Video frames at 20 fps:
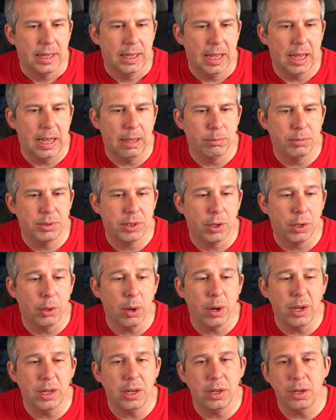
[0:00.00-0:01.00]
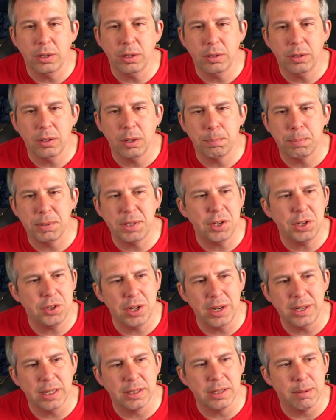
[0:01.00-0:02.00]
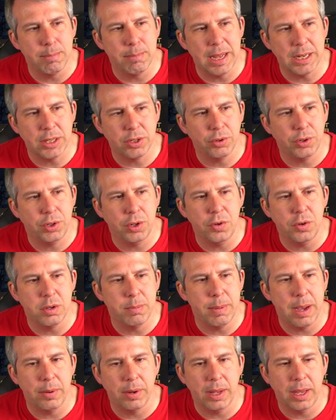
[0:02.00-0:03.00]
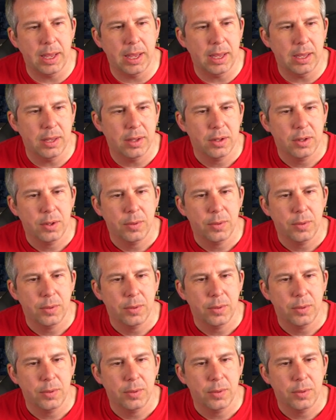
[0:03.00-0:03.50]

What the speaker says: So the positioning doesn't matter a huge amount here.